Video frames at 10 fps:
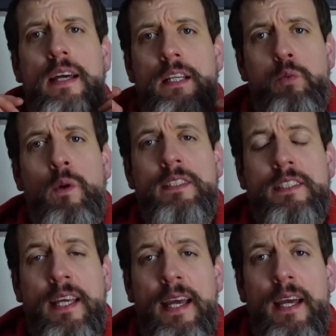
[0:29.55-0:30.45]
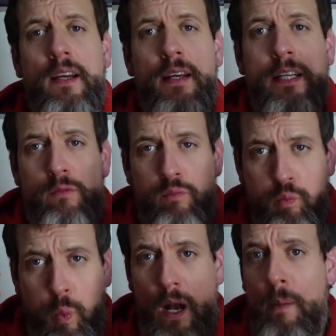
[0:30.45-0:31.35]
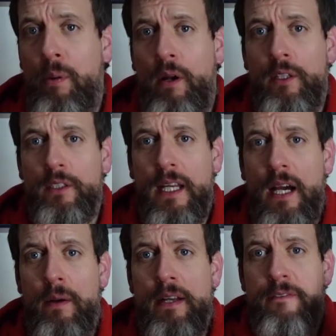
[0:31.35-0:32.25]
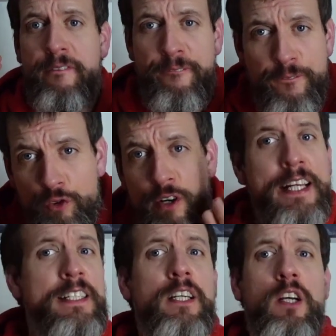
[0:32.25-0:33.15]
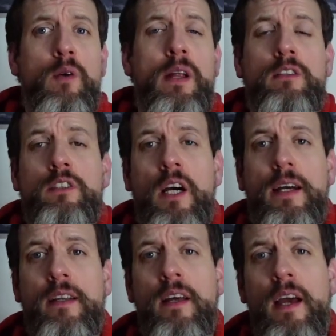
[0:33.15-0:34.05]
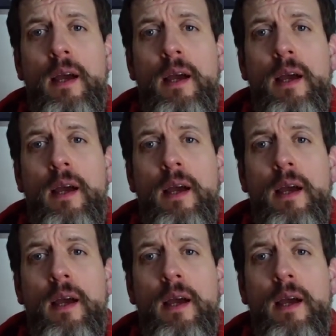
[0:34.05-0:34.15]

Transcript: it's winter's here, it's well upon us now. It's freezing cold outside.